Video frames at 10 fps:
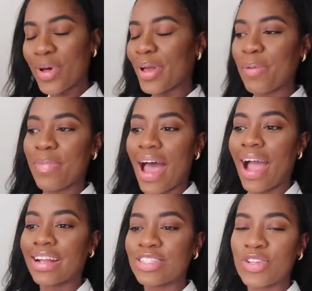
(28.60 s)
welcome
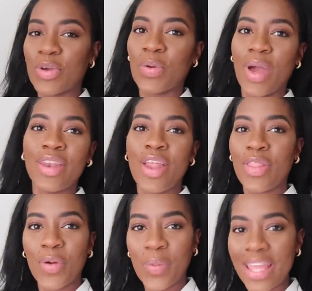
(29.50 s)
back to
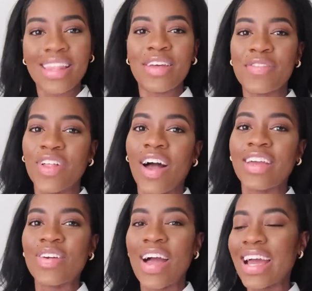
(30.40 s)
another weekly
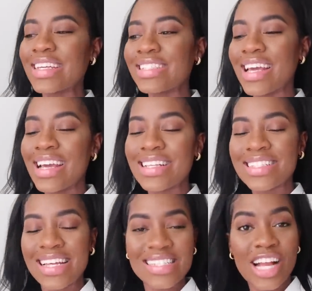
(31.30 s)
vlog, you guys.
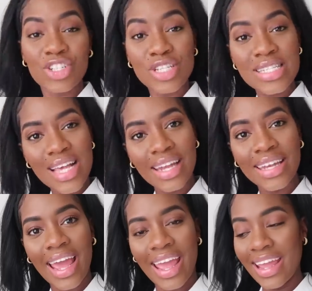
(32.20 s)
Today's actually
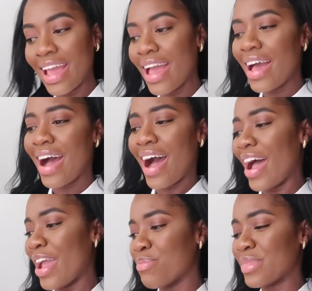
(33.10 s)
Sunday.
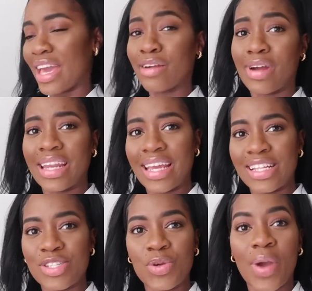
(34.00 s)
I'm getting ready
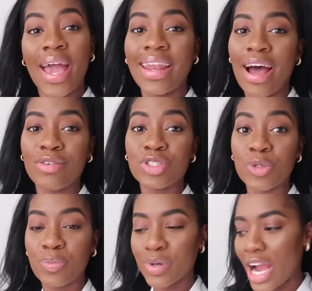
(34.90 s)
to head out
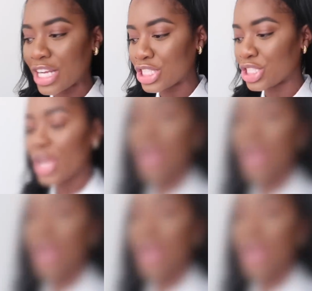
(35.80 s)
to brunch.